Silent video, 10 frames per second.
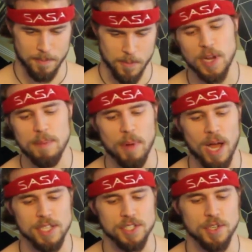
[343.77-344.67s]
Straight
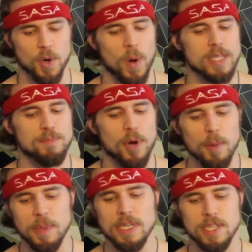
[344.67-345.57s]
posture, or as
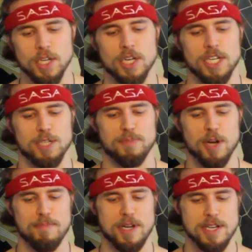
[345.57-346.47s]

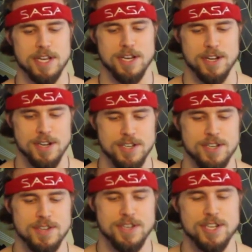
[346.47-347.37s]
perpendicular
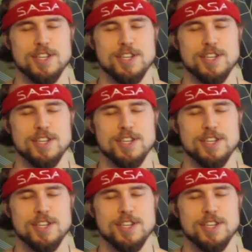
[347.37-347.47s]
to the...